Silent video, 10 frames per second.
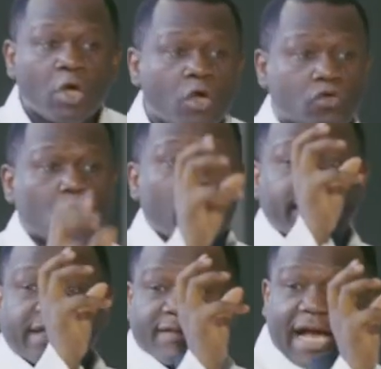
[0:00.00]
So
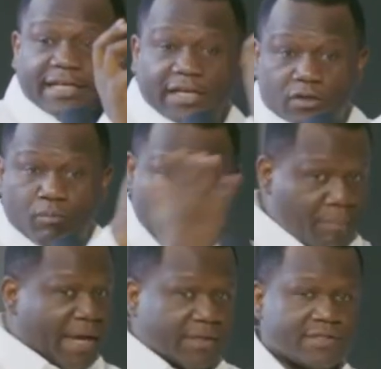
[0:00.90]
it is at this
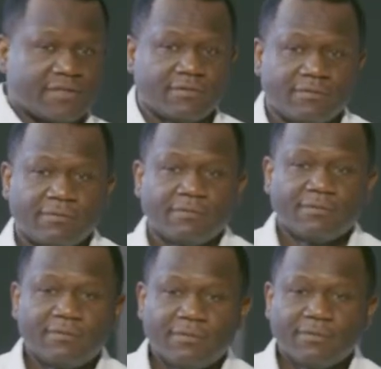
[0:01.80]
moment
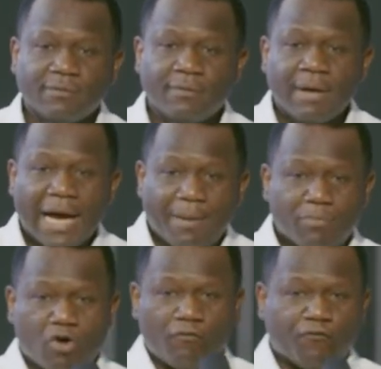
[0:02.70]
I'm
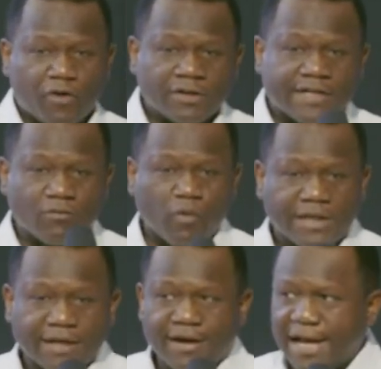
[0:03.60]
confronted with
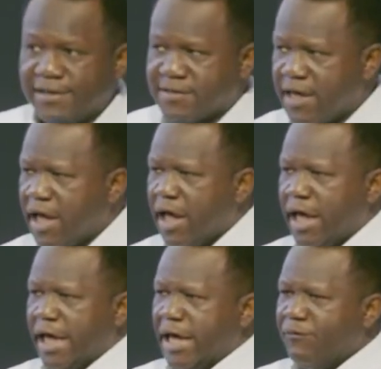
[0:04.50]
a reality.
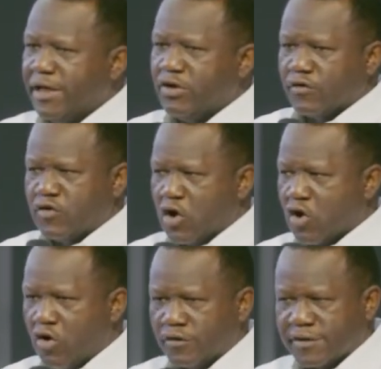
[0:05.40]
If it does not
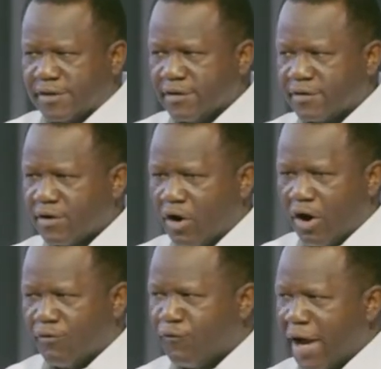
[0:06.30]
consist
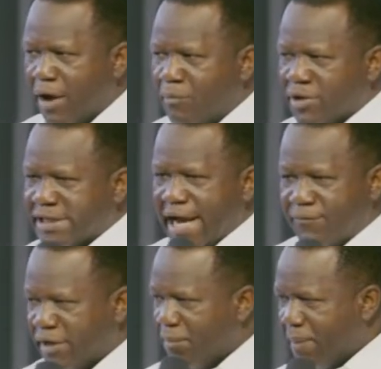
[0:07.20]
of how much I
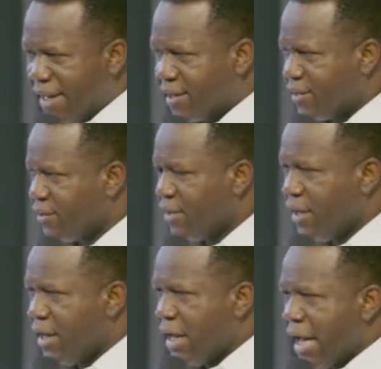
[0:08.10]
have in the bank,
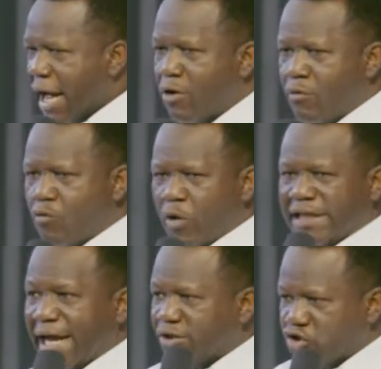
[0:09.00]
how what
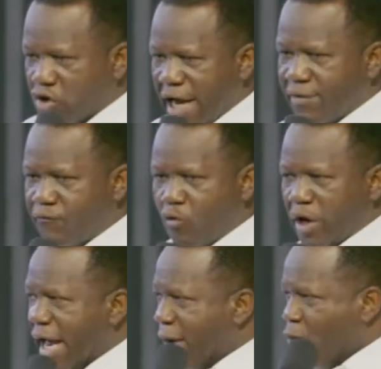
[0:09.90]
I drive,
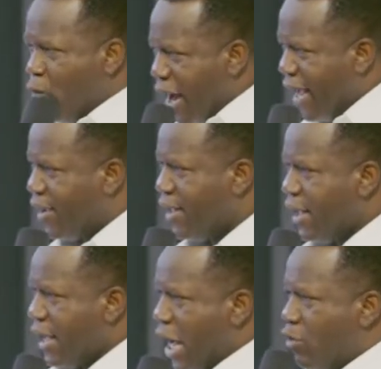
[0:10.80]
what I wear,
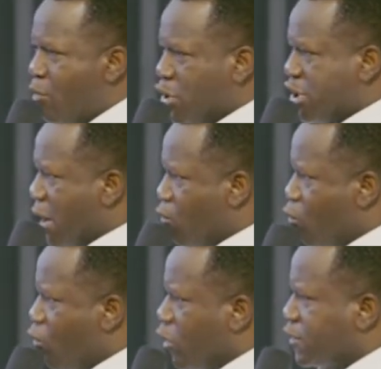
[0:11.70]
how much
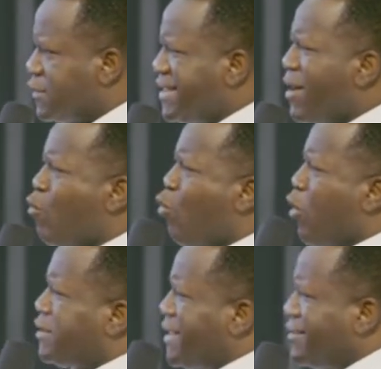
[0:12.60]
and what, then
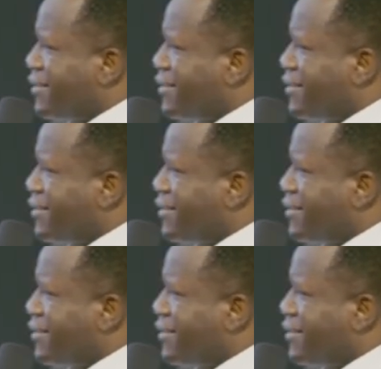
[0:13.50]
what is